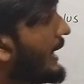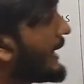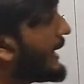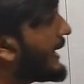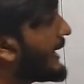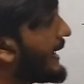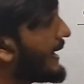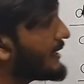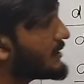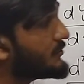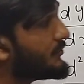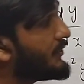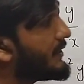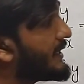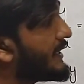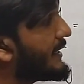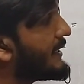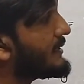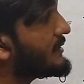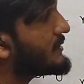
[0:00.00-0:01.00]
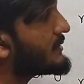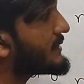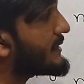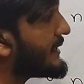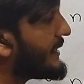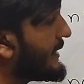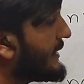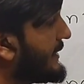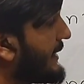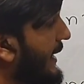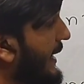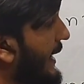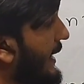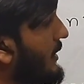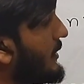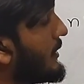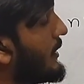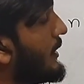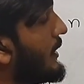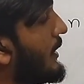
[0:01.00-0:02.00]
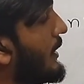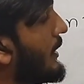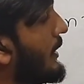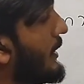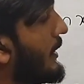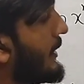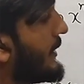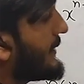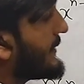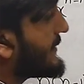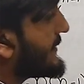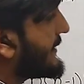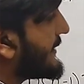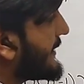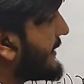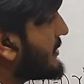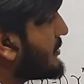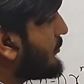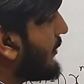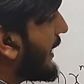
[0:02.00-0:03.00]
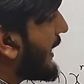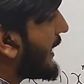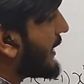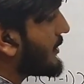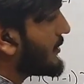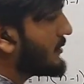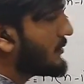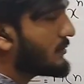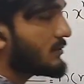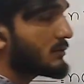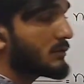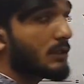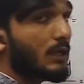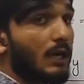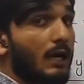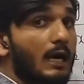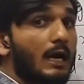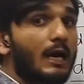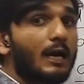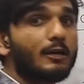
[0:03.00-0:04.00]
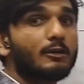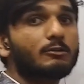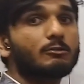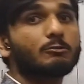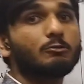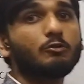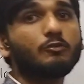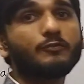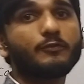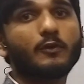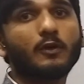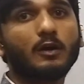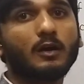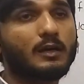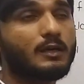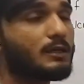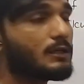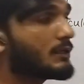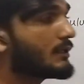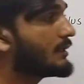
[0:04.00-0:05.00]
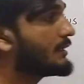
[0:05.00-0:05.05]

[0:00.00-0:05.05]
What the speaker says: As we can see that these values are true for